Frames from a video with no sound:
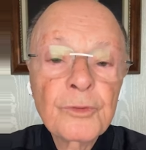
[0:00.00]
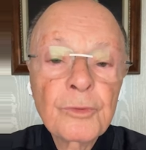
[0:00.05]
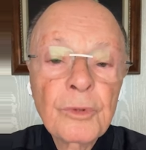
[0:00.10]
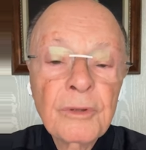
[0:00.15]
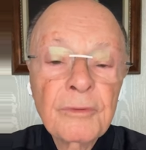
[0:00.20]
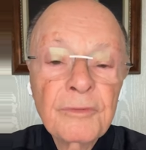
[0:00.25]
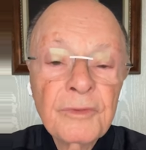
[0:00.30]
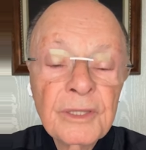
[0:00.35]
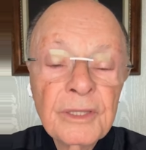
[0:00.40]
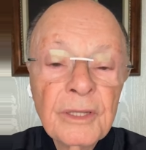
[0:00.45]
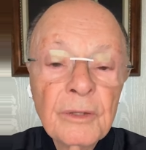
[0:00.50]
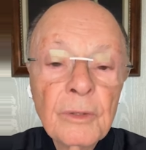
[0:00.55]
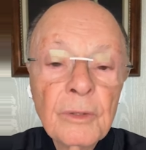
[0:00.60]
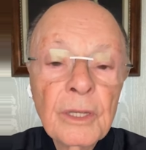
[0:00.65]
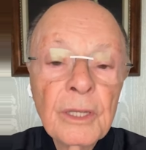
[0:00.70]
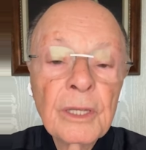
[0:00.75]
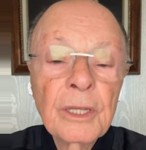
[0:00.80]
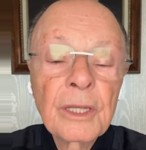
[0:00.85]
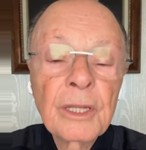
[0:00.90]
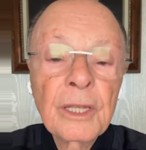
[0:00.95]
of her
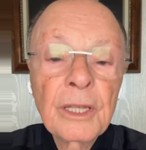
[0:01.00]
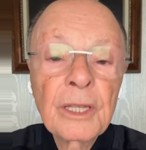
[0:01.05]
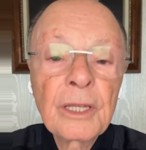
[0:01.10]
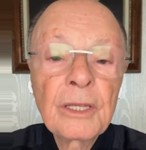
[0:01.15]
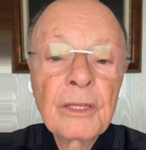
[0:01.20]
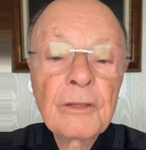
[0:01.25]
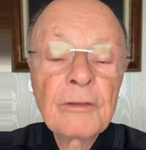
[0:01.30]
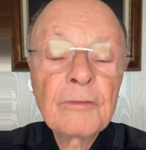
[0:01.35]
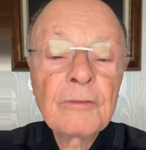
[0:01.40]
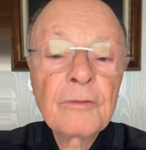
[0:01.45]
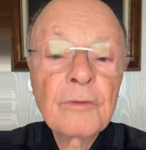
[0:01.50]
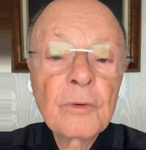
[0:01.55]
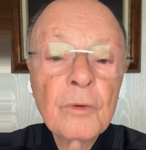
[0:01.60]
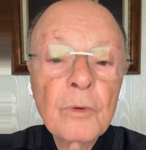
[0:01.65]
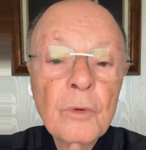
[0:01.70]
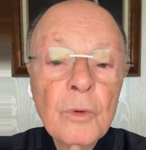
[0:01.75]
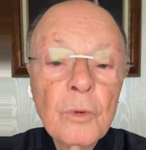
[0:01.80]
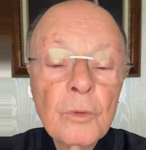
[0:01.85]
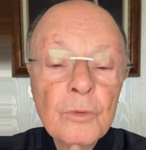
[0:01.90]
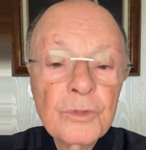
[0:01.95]
life when she
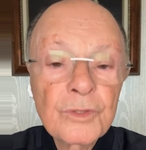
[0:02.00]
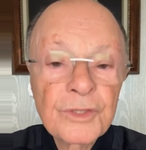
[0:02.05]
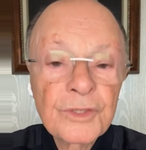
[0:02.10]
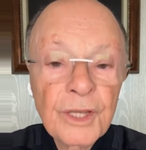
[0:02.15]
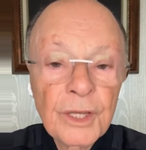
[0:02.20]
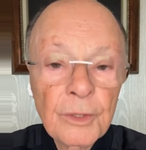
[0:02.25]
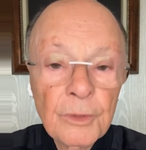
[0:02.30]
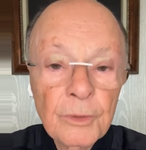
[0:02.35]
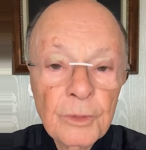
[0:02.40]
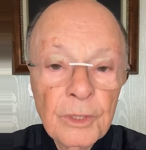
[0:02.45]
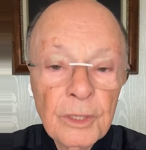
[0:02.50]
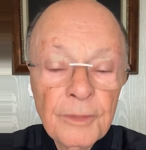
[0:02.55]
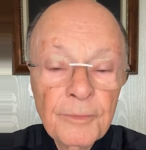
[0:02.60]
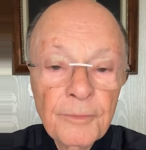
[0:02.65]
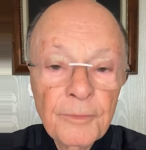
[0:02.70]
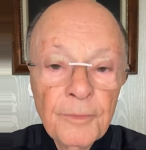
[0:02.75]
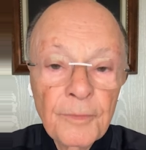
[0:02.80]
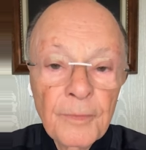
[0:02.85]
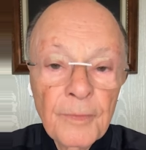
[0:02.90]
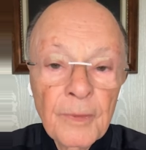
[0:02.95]
cried out to the
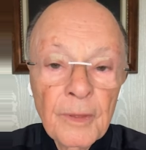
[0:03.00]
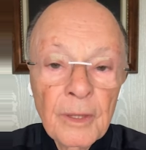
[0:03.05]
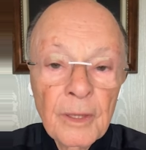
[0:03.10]
Lord.